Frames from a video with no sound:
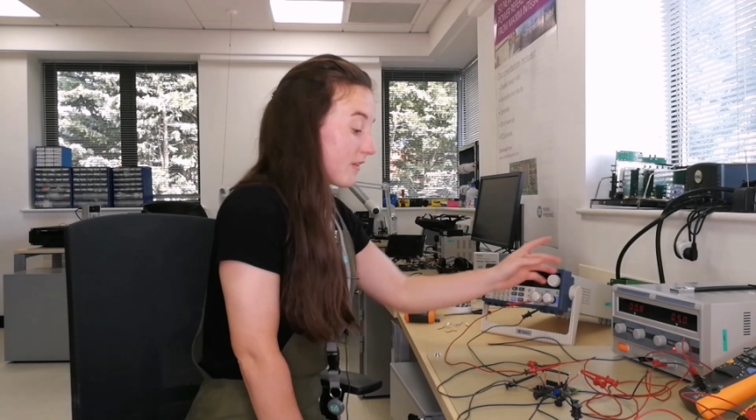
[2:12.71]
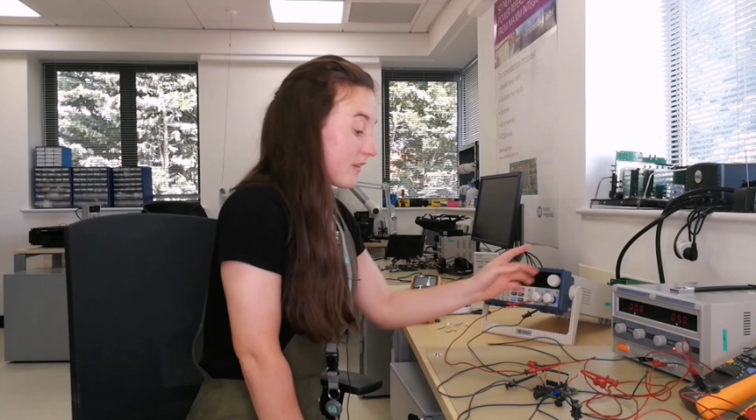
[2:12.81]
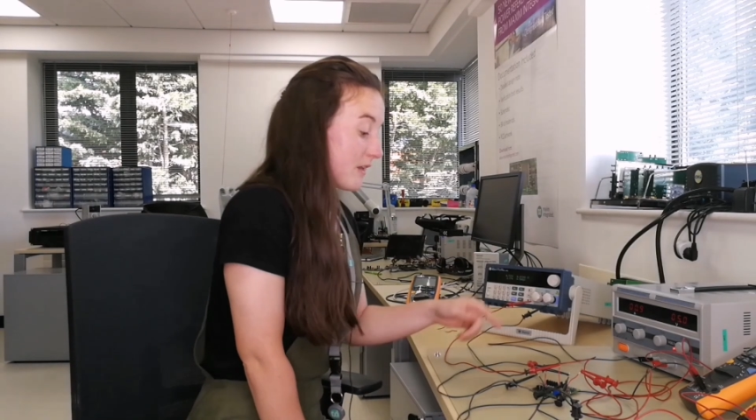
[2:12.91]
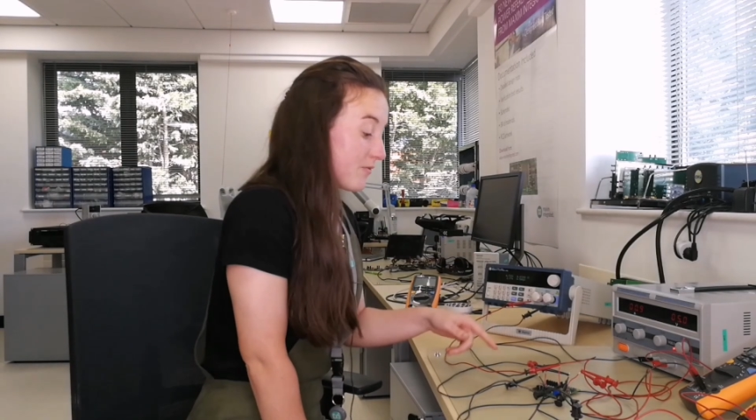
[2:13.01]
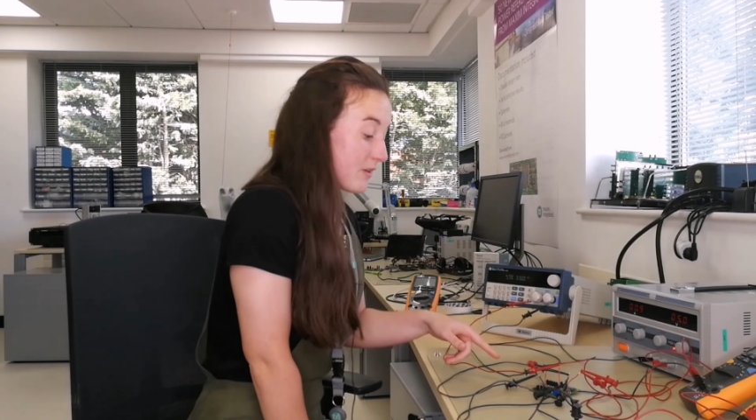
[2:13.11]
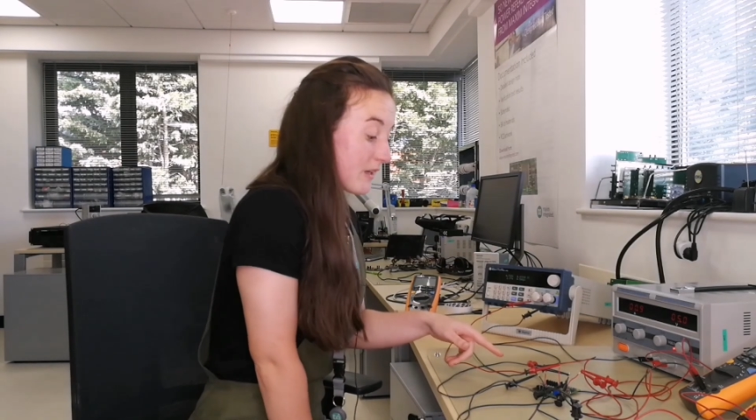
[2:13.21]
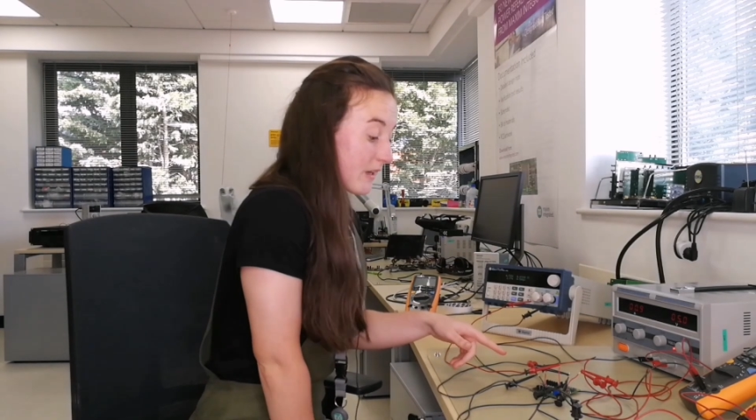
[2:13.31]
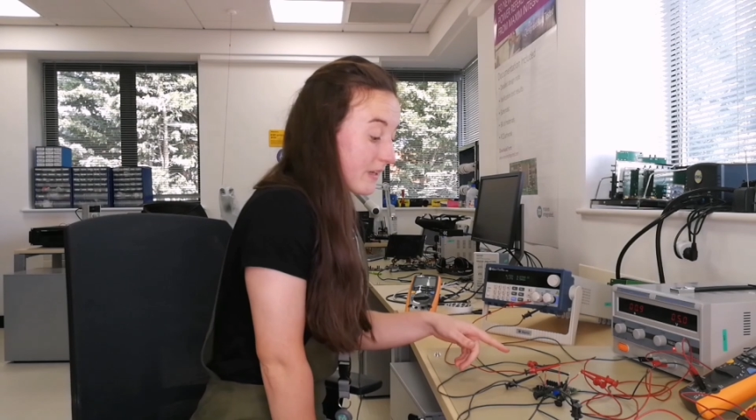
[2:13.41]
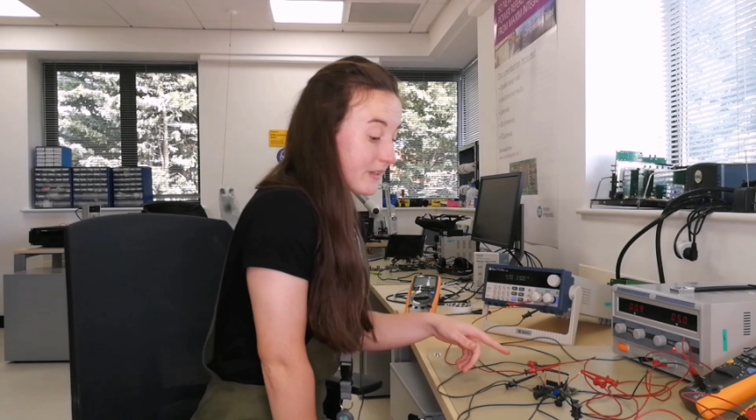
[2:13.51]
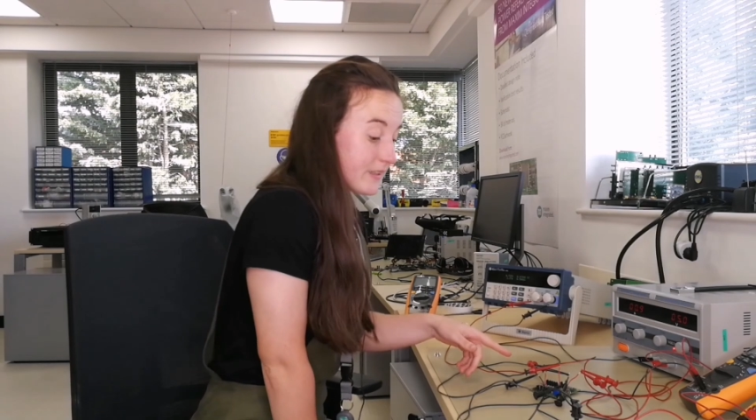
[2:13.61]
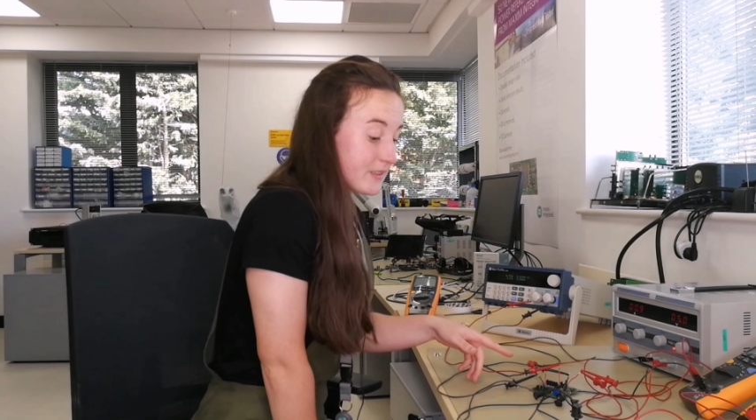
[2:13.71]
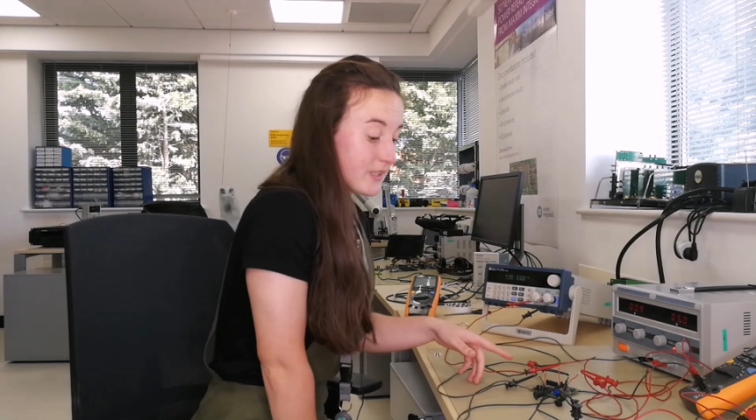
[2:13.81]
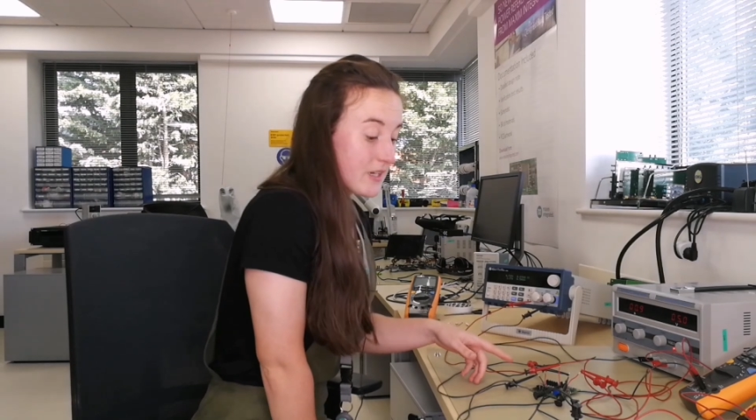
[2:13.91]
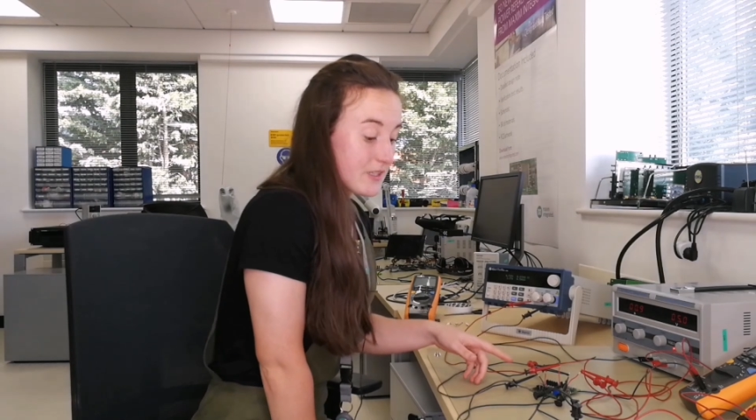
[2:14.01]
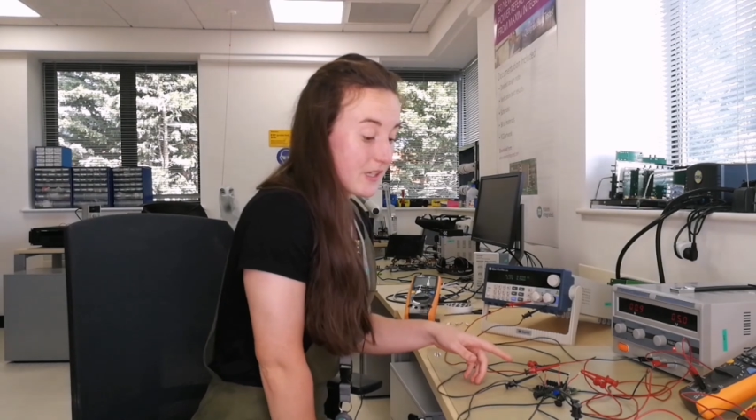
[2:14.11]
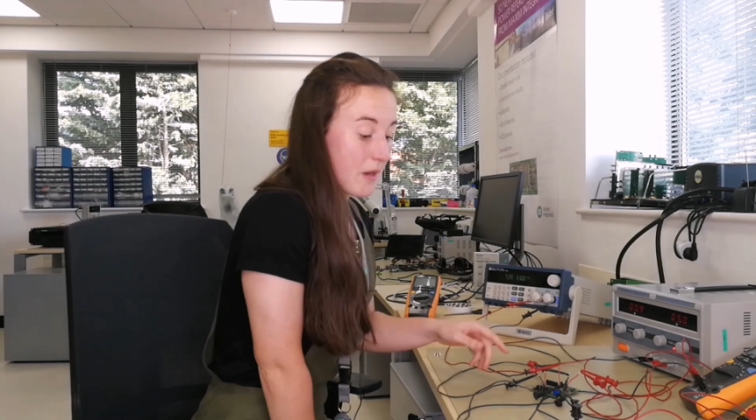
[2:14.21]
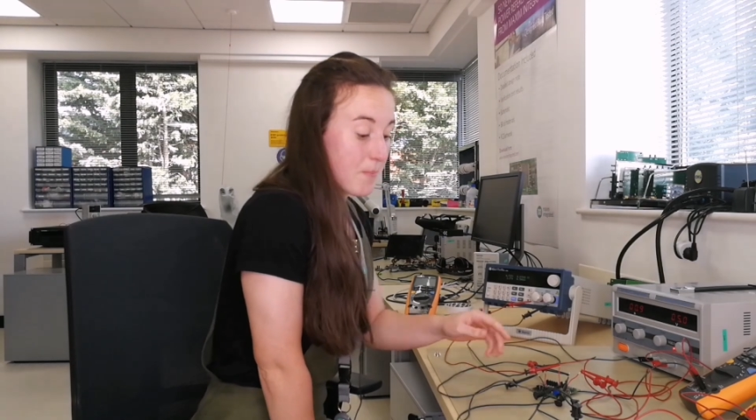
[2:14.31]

The EV kit is charging a